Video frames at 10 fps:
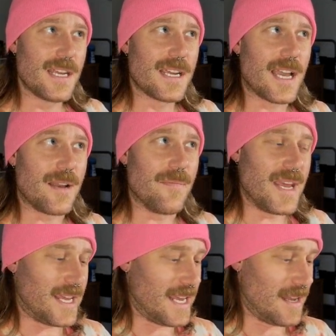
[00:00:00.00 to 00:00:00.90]
kind of
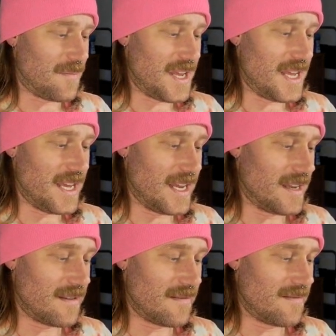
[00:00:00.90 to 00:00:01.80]
making it be
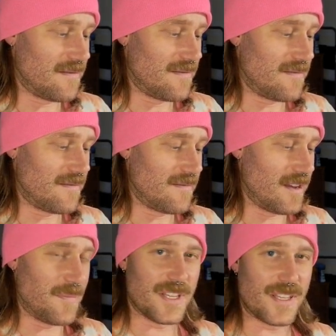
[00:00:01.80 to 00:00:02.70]

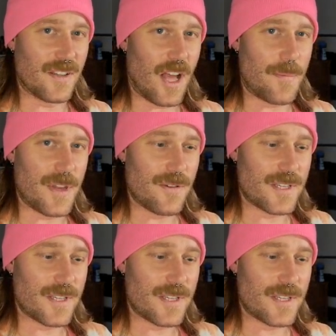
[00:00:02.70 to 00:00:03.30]
a bit sloppier or